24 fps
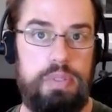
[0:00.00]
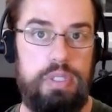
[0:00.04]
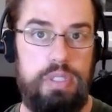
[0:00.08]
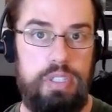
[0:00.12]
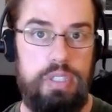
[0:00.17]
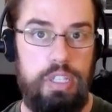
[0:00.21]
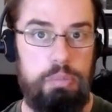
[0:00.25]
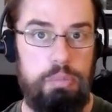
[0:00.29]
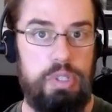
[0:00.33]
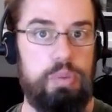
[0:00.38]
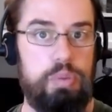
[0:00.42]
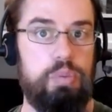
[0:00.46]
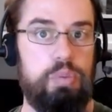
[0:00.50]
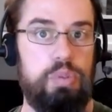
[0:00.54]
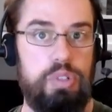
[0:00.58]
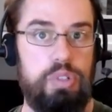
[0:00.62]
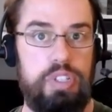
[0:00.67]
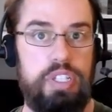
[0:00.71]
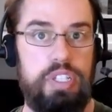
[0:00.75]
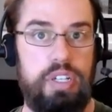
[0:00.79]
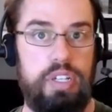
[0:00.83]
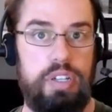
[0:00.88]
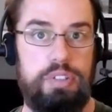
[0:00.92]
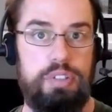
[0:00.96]
Let me
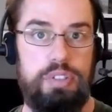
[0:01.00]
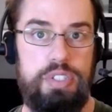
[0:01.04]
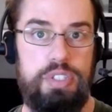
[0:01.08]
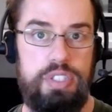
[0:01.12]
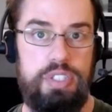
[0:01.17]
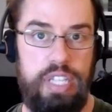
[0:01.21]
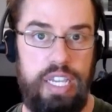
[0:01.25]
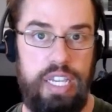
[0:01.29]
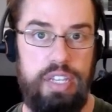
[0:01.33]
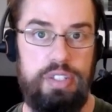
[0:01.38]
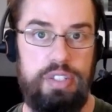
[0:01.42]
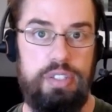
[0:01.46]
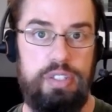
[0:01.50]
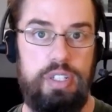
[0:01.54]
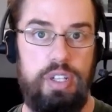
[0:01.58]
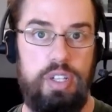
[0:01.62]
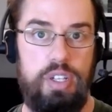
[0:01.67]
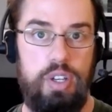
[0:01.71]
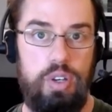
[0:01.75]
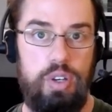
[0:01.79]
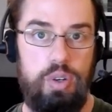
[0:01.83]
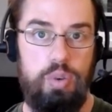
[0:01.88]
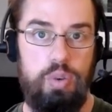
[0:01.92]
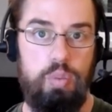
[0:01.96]
really understand
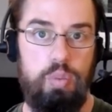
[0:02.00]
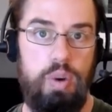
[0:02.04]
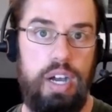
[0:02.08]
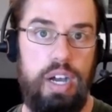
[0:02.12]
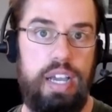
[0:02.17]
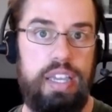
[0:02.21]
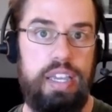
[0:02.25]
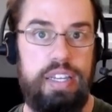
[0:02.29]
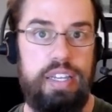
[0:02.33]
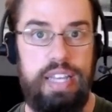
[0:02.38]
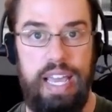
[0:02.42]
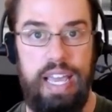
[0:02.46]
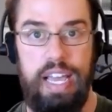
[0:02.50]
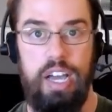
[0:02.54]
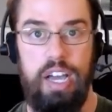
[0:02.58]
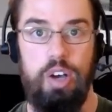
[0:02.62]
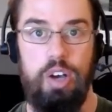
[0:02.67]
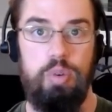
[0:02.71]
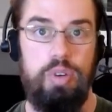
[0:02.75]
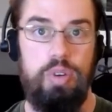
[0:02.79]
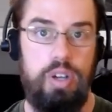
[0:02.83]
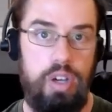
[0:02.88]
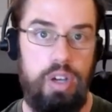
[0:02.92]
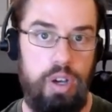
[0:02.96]
why and
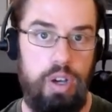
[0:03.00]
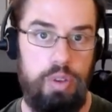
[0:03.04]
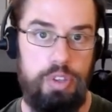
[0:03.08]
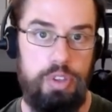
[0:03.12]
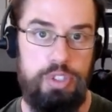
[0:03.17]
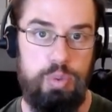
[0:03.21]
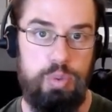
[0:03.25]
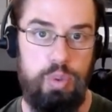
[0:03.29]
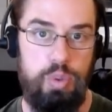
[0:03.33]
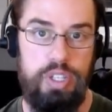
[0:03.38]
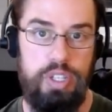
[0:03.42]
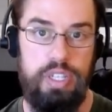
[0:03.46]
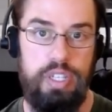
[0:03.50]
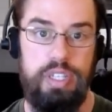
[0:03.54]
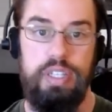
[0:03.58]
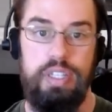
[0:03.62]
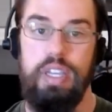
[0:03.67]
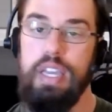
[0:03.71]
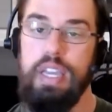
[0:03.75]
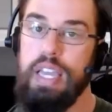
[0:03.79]
how all this is working.